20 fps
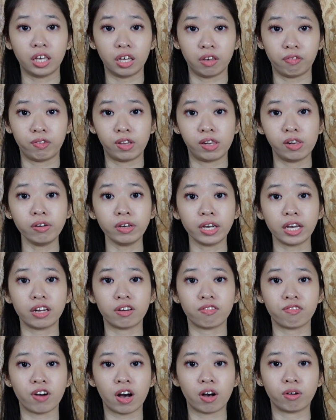If we look at the
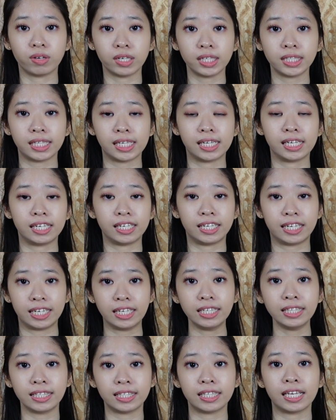vowels in
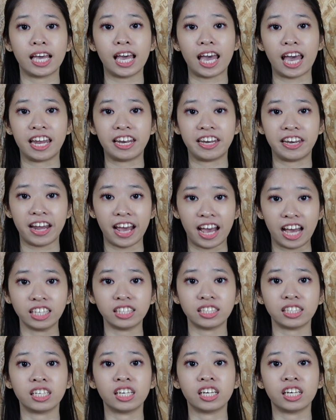this and
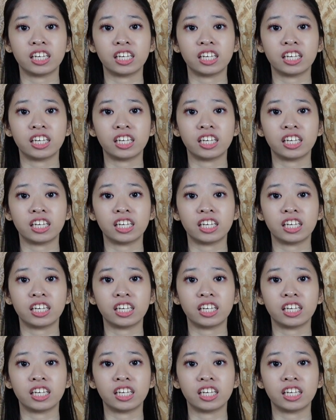that,